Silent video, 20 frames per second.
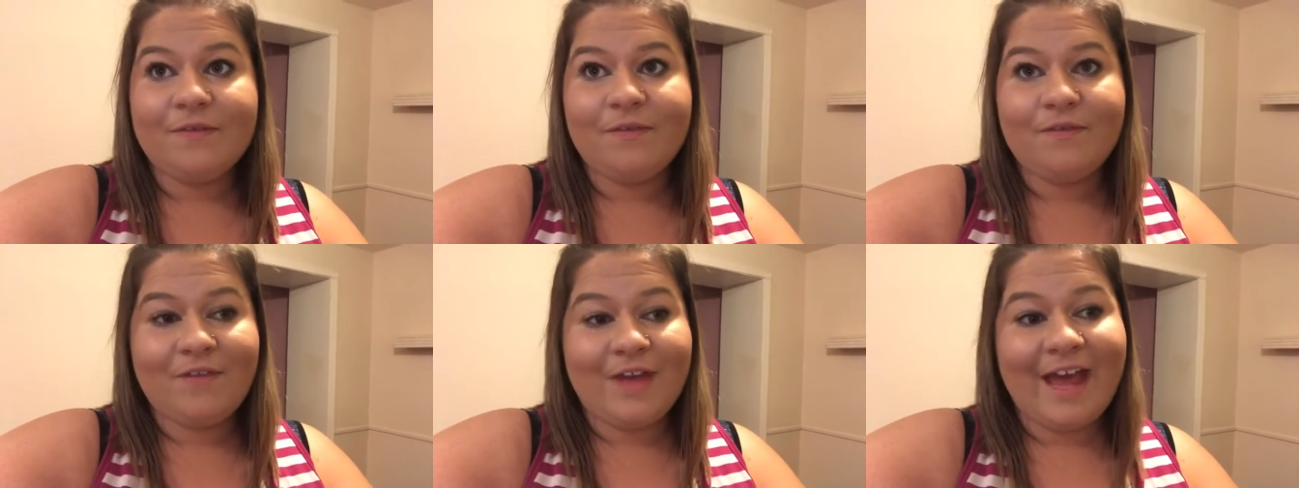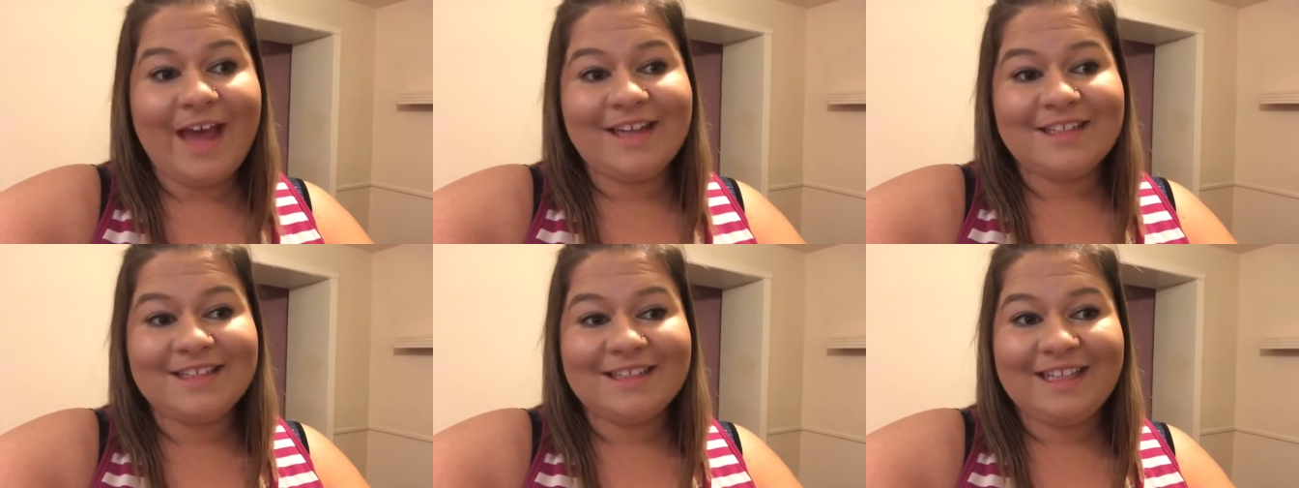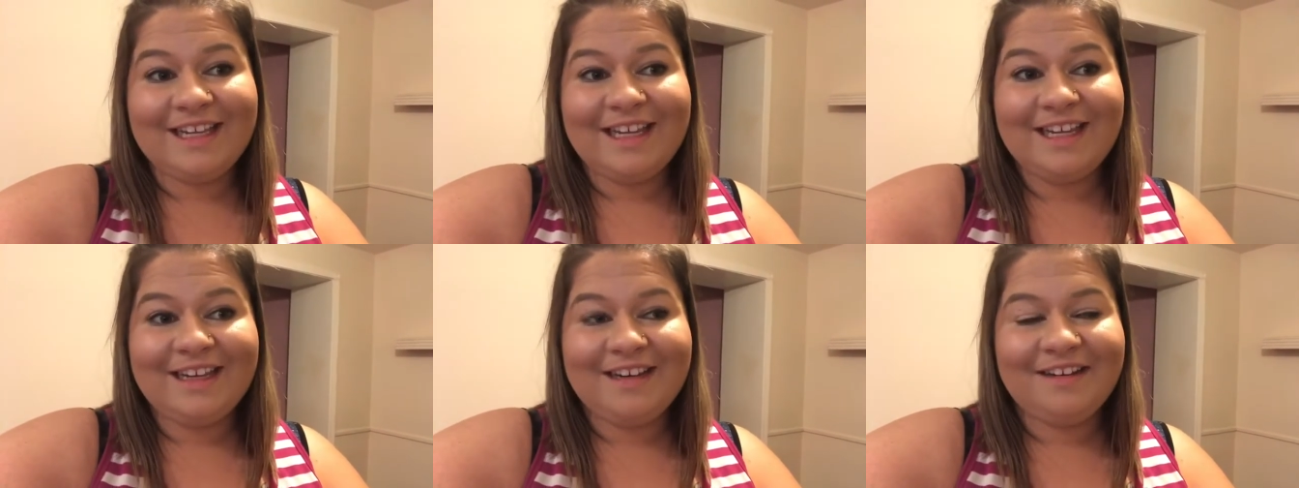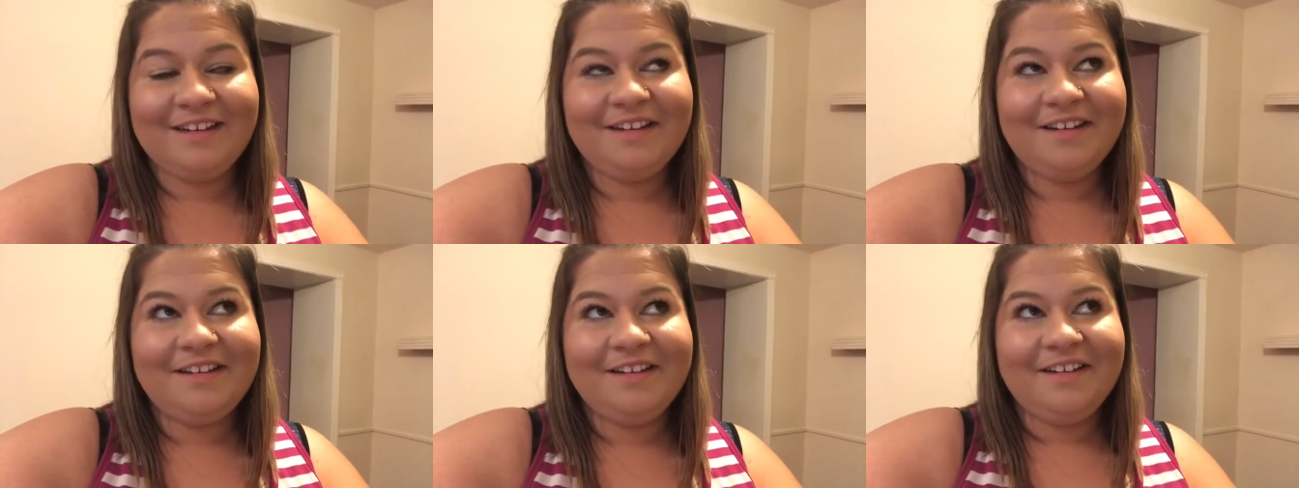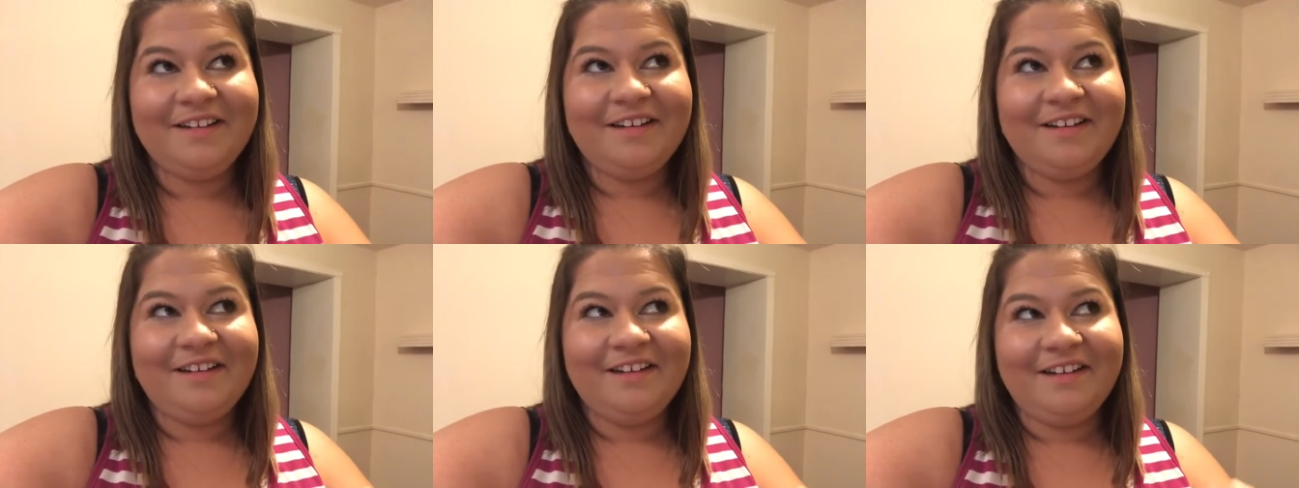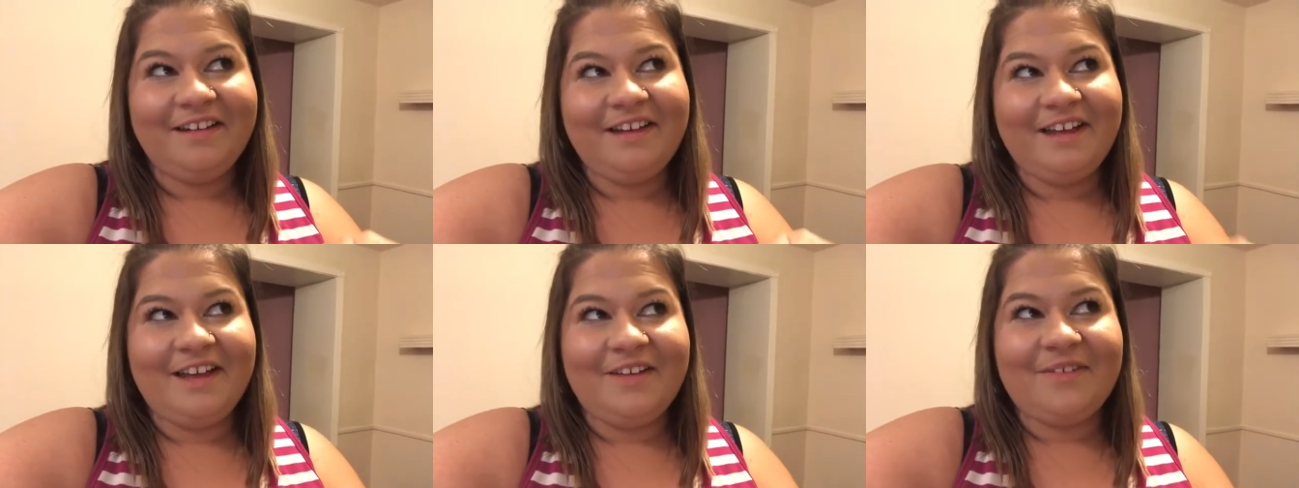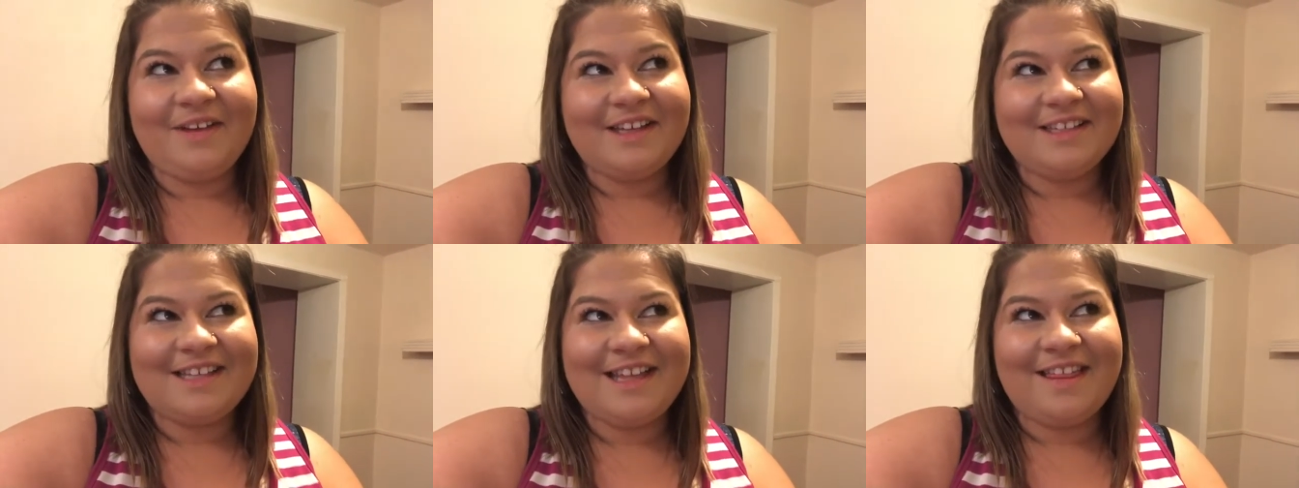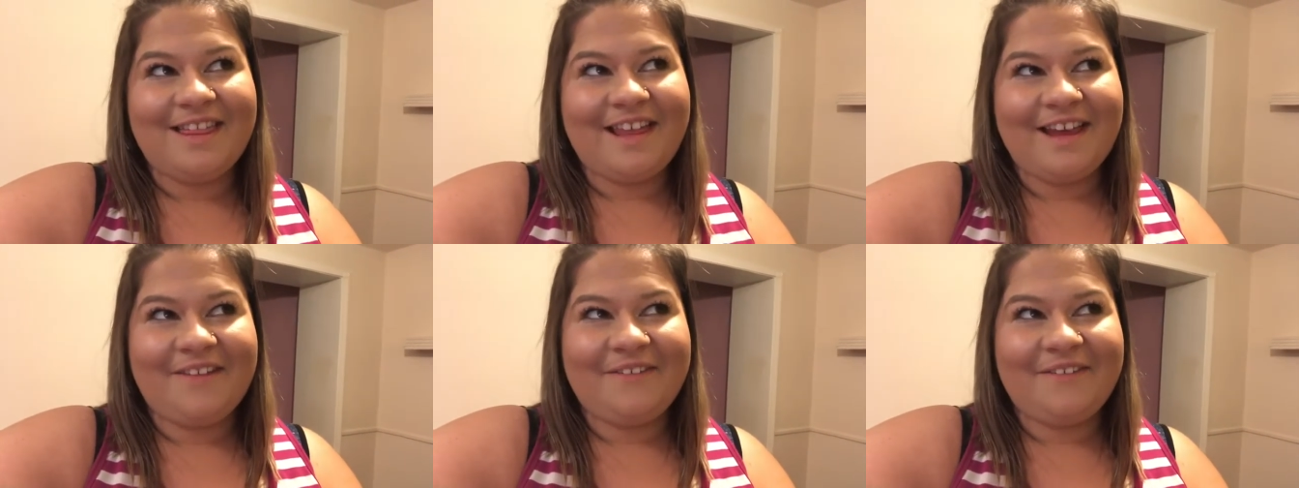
fasting, if I said that